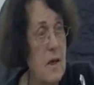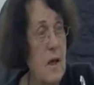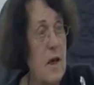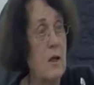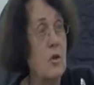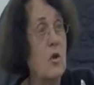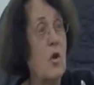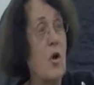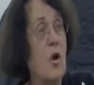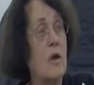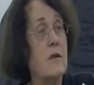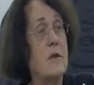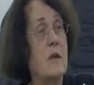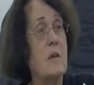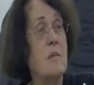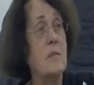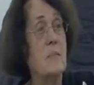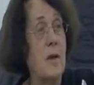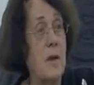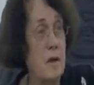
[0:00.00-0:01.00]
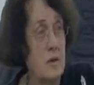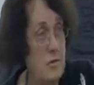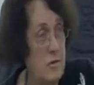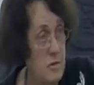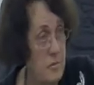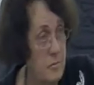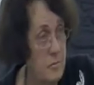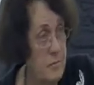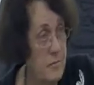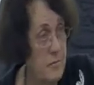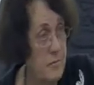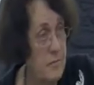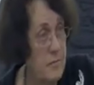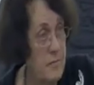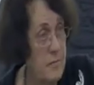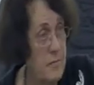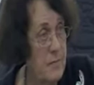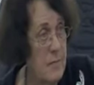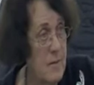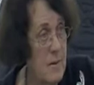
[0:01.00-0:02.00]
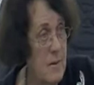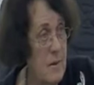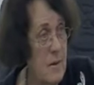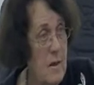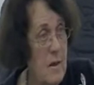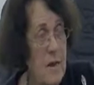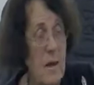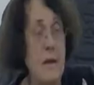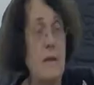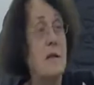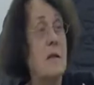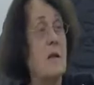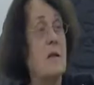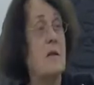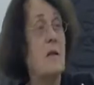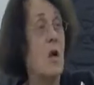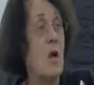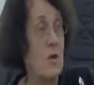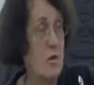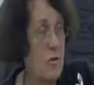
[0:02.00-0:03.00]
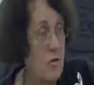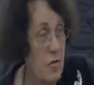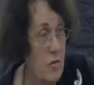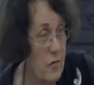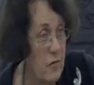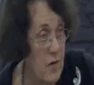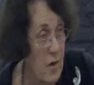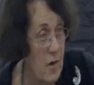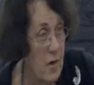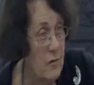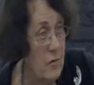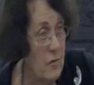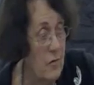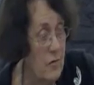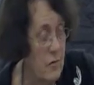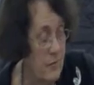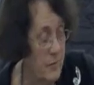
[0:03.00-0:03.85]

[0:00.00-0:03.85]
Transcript: and caught in Belgium and did not survive.